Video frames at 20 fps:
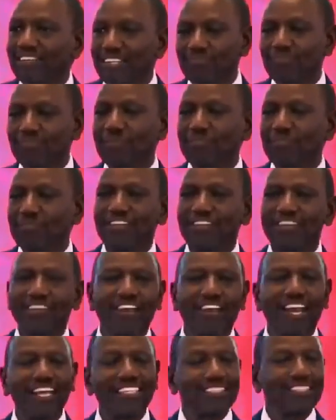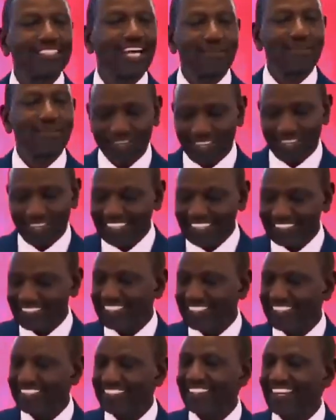This may be the last time you are
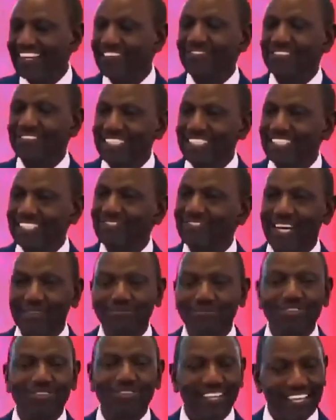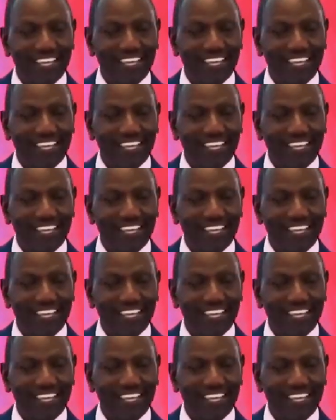getting a visa to come